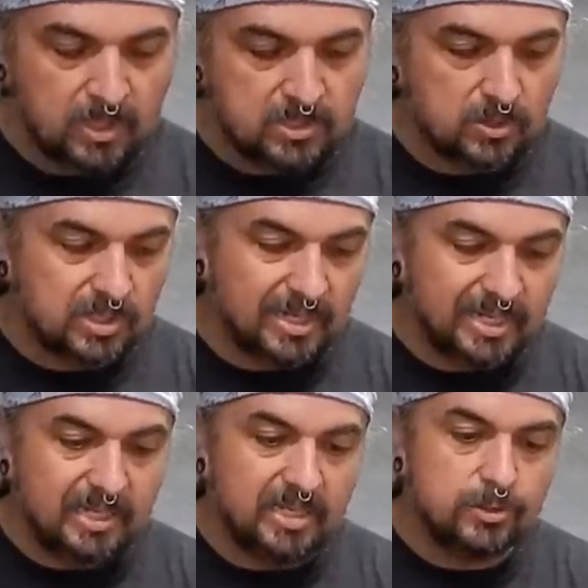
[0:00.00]
So it's a
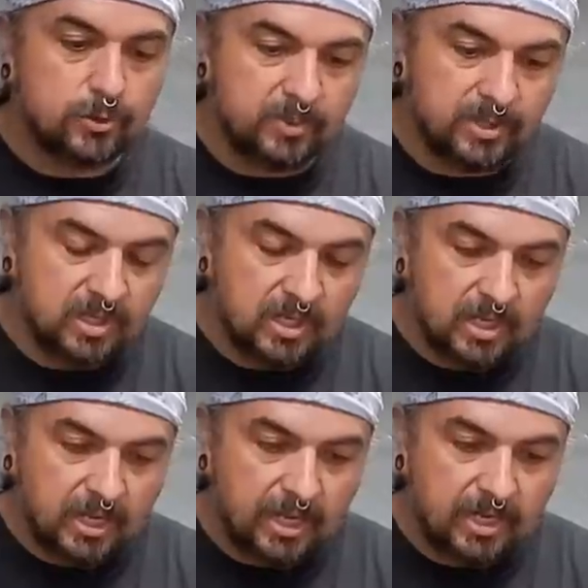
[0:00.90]
neat instrument,
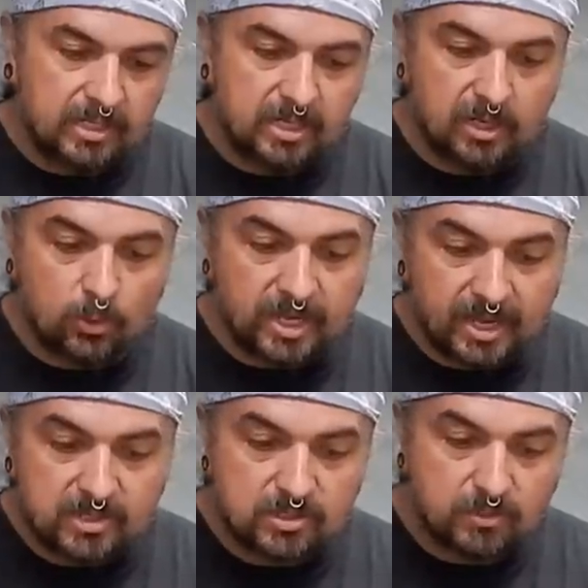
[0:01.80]
and it only
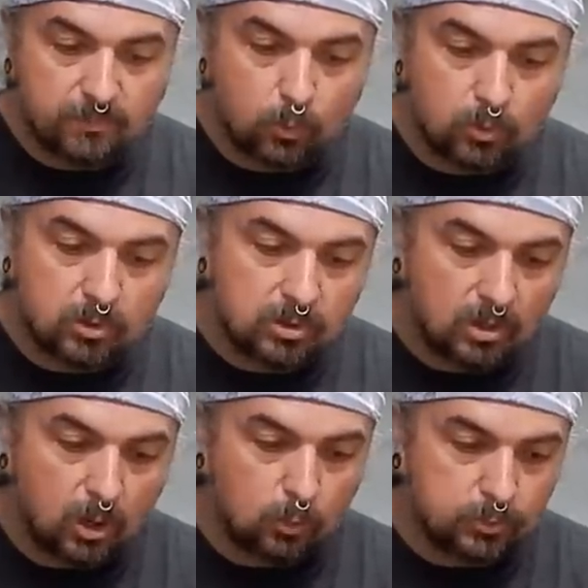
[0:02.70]
has 4
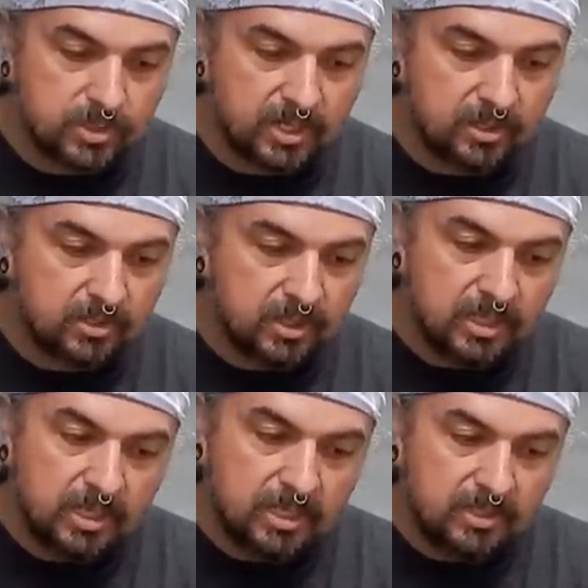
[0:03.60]
holes there.
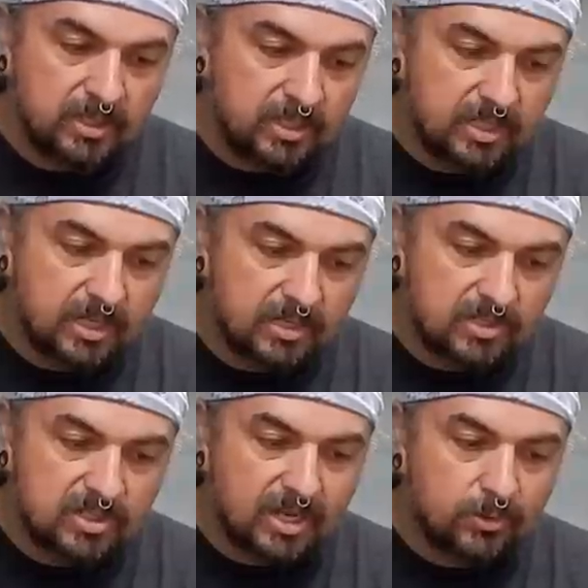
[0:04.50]
The
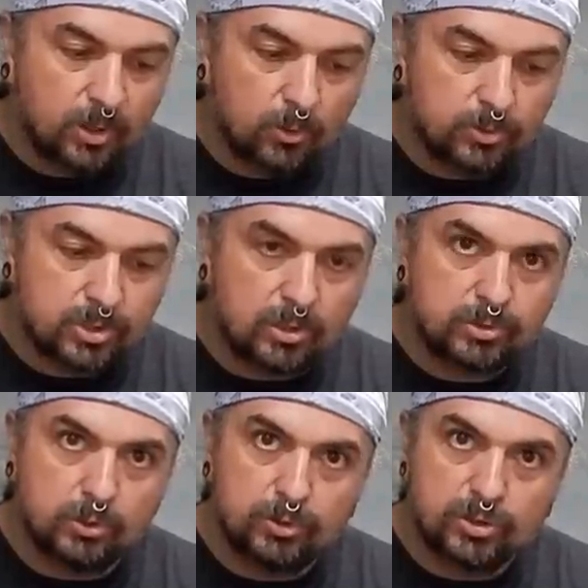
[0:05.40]
sound hole is
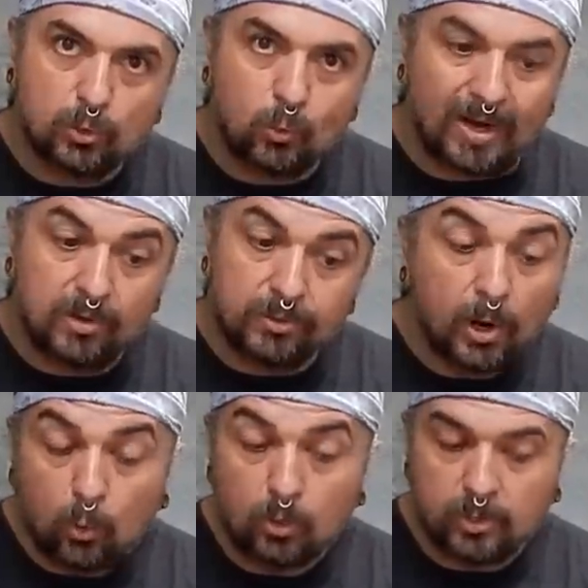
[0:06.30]
also just a round
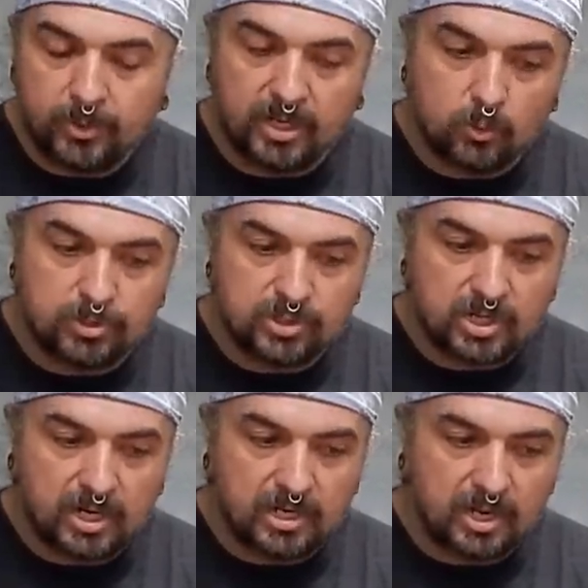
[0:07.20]
hole up here, which is
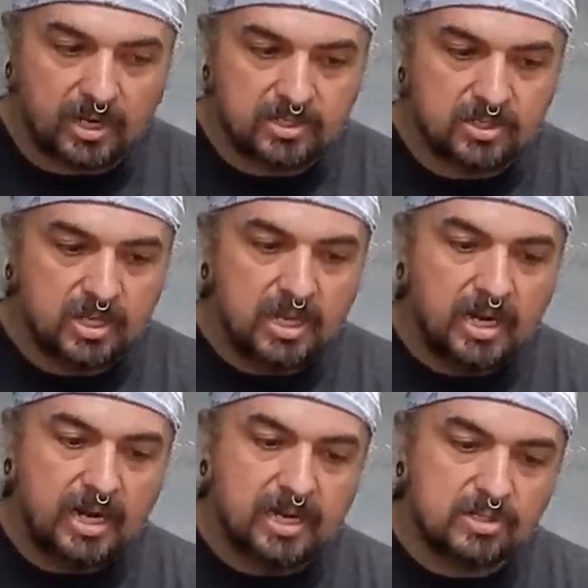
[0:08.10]
kind of nice,
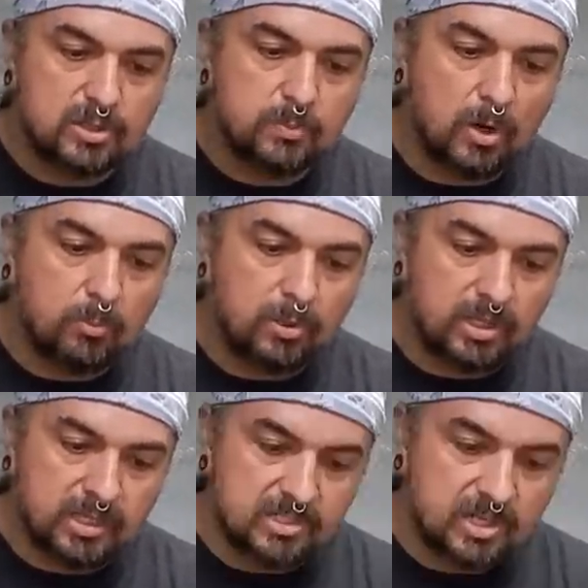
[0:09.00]
and it has a small
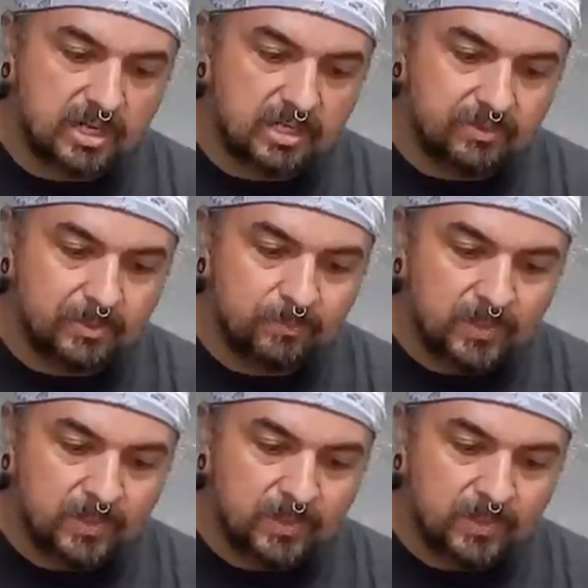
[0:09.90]
plug inside of it.